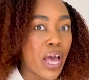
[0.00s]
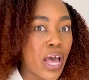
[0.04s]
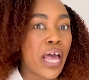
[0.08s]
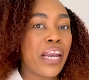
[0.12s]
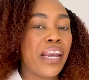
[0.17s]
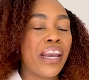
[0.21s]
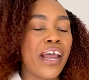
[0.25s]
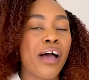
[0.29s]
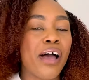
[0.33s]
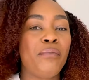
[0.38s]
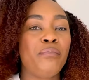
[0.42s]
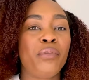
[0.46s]

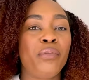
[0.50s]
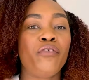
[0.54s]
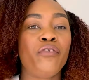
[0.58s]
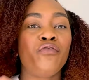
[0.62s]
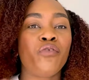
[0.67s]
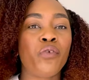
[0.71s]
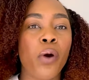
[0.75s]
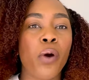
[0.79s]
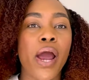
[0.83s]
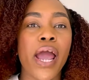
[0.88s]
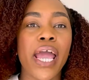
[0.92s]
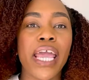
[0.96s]
Now,
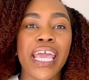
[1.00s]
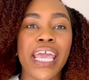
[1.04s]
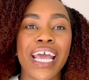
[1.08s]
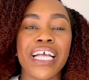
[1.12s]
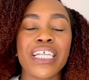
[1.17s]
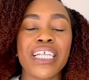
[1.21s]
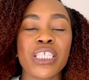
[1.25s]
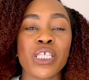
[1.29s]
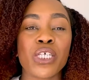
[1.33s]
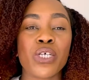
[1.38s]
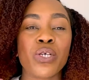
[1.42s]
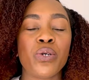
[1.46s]
before I
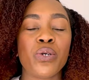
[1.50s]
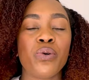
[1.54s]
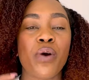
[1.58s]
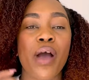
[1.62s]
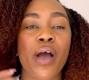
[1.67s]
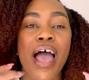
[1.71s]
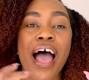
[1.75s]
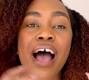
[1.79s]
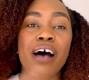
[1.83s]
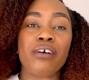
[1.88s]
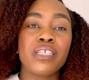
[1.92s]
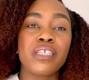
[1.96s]
get to
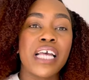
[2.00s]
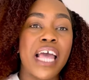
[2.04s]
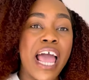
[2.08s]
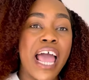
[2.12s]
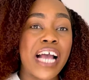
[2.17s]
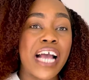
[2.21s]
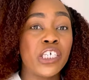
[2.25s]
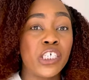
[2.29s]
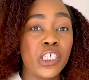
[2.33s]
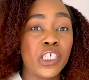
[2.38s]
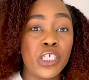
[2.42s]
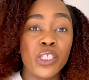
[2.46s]
how to
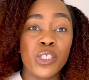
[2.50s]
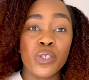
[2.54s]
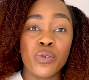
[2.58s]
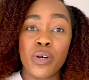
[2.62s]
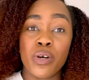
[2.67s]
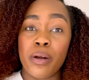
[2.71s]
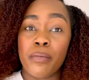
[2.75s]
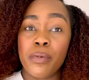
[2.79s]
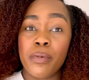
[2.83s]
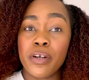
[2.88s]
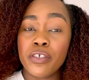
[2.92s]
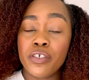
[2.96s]
actually do it,
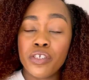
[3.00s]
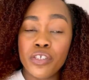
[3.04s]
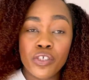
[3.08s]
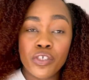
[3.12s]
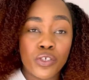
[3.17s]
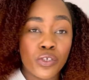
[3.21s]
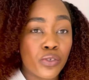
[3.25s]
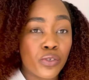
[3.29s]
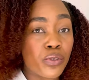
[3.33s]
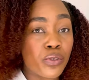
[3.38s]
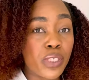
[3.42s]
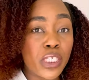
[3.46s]
I'm going to
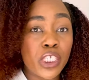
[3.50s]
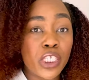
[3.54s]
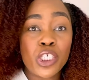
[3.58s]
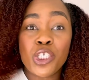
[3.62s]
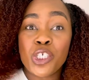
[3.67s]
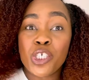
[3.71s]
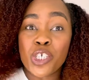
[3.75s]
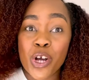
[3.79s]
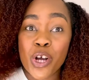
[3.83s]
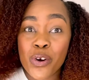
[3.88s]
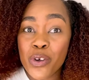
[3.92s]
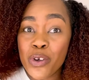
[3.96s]
truly
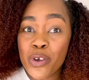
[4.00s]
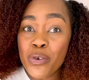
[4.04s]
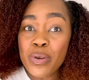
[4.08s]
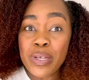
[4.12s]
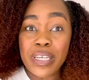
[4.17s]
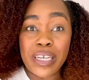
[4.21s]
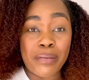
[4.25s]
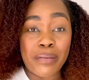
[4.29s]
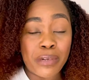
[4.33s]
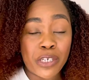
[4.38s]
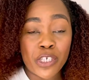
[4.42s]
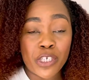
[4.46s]
show you,
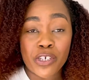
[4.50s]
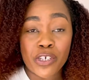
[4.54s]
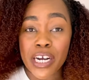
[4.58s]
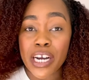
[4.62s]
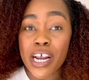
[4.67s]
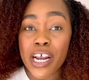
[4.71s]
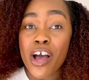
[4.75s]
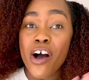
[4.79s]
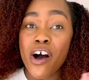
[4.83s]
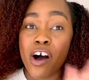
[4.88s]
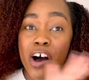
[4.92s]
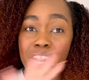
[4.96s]
demonstrate
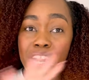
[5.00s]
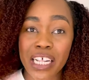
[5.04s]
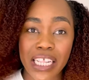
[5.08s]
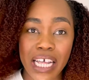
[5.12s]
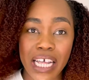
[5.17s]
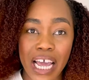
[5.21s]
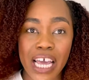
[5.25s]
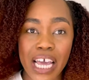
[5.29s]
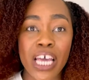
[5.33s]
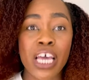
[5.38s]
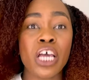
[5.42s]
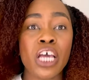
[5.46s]
it, all of
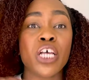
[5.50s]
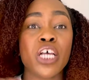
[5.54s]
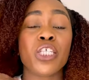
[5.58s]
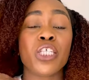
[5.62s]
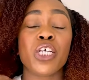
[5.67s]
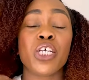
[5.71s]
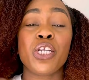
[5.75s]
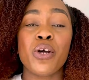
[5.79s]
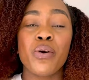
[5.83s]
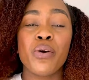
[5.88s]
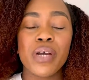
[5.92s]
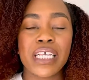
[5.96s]
that, so you
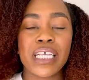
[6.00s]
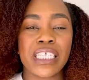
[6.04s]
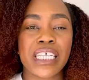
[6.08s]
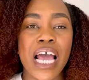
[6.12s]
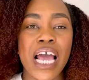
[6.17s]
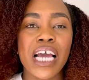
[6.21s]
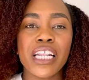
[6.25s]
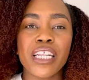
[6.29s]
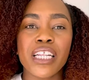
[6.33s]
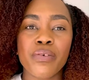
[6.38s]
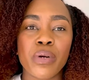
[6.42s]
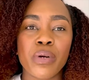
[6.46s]
know
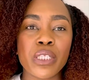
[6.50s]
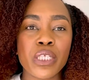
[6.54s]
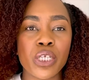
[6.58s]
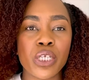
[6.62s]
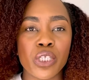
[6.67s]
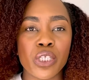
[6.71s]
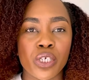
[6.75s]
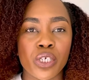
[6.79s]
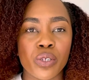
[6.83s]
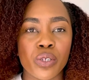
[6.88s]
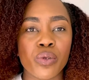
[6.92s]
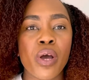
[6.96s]
exactly what to
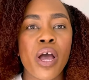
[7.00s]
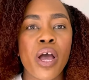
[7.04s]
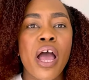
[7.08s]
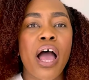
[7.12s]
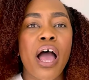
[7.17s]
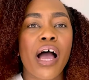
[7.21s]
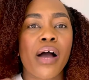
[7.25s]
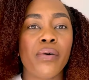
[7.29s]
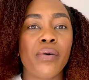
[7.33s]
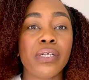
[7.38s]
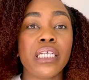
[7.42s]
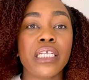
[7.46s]
do.
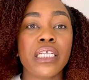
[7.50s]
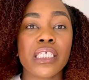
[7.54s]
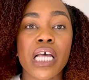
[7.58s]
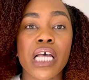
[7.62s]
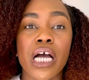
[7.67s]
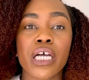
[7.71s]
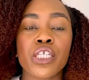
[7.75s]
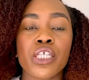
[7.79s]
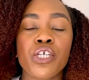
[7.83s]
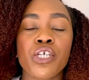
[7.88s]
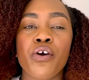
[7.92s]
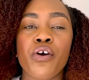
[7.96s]
I want to
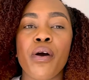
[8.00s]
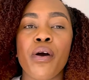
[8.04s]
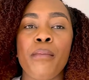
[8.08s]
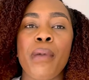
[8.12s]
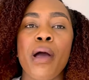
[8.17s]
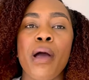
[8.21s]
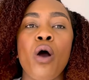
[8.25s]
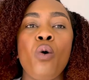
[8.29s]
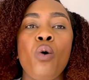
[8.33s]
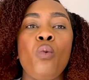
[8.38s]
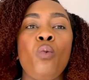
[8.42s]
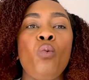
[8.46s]
talk to you
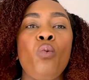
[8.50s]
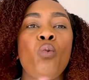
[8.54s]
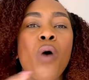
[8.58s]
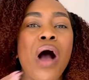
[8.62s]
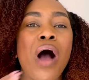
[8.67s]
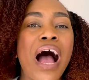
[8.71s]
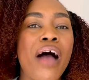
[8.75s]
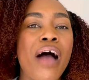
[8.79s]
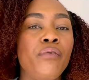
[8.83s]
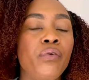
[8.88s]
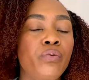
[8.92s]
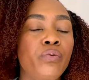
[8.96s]
about
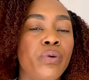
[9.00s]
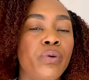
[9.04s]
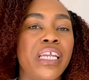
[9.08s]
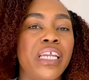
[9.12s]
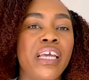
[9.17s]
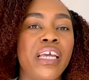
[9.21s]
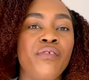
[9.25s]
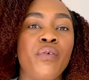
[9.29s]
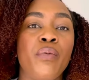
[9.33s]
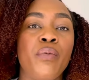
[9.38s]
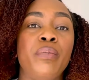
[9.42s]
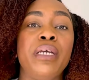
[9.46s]
why we would
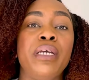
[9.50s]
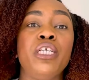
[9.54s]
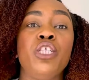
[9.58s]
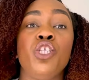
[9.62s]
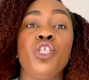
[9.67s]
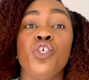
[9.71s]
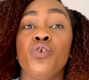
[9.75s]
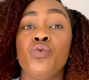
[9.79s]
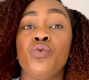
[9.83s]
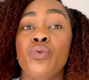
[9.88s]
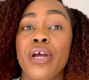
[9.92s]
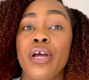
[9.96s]
even be
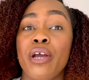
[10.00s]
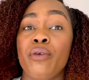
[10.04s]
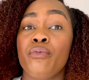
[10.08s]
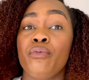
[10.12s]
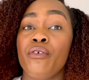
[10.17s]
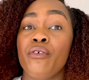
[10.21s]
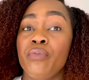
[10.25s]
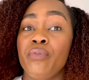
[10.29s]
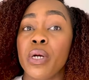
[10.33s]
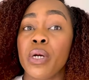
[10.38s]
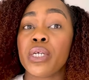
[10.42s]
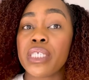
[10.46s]
doing
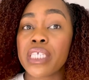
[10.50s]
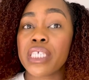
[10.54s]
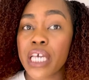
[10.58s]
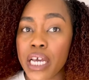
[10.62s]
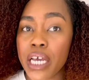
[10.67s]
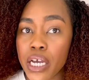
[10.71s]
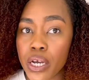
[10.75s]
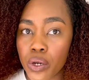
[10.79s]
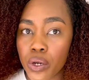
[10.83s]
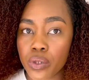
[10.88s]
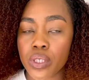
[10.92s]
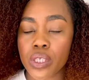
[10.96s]
reverse
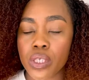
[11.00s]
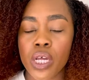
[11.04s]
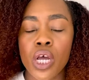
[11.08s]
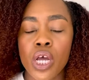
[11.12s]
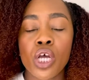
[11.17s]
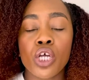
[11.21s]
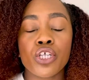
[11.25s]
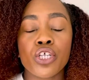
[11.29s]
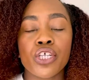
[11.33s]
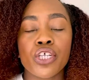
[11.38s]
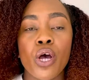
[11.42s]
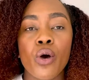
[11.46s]
Kegels.
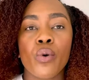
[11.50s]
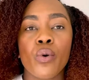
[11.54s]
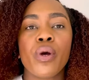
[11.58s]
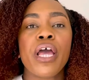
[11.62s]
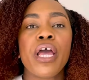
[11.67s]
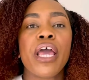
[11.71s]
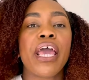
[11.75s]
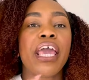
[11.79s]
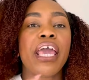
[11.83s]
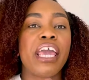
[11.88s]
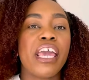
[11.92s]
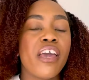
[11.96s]
So,
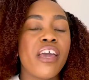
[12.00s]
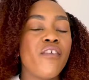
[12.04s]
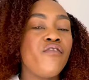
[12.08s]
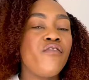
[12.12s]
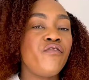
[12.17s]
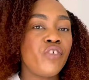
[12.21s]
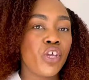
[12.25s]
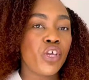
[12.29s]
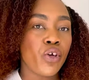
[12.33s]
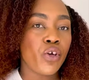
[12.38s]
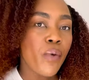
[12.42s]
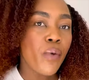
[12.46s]

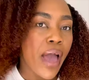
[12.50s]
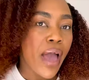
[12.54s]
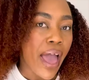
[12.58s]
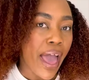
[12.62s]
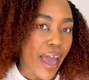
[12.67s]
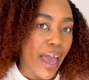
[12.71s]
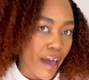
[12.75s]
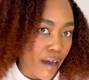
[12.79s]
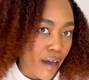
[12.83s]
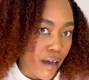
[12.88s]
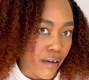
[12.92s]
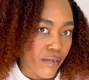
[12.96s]
if you
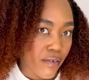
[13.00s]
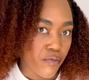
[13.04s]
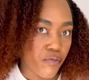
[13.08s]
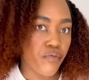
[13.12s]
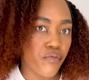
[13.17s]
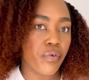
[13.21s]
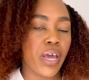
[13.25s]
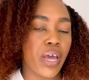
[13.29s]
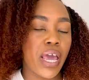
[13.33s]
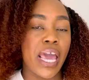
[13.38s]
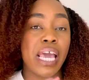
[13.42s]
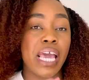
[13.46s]
have
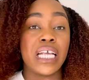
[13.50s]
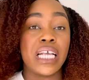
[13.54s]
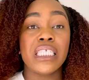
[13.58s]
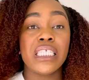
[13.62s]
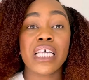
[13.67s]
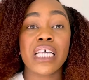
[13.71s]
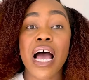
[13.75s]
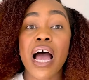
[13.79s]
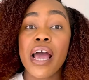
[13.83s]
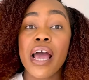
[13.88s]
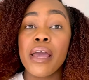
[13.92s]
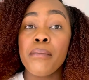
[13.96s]
a
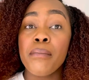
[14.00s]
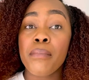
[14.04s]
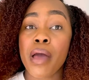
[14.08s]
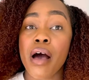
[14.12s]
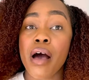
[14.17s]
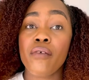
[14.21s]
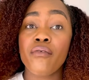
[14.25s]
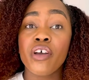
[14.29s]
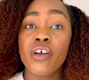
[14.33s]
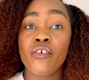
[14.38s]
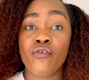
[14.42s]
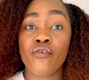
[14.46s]
tight
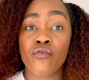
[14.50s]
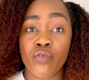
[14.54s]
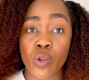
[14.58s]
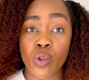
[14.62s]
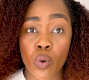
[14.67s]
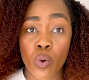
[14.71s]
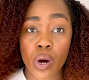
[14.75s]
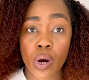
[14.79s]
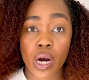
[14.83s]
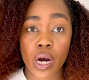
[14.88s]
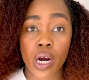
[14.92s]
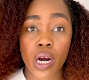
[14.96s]
pelvic
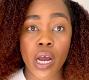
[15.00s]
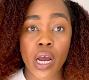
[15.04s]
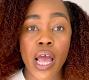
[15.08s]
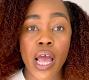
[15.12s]
floor,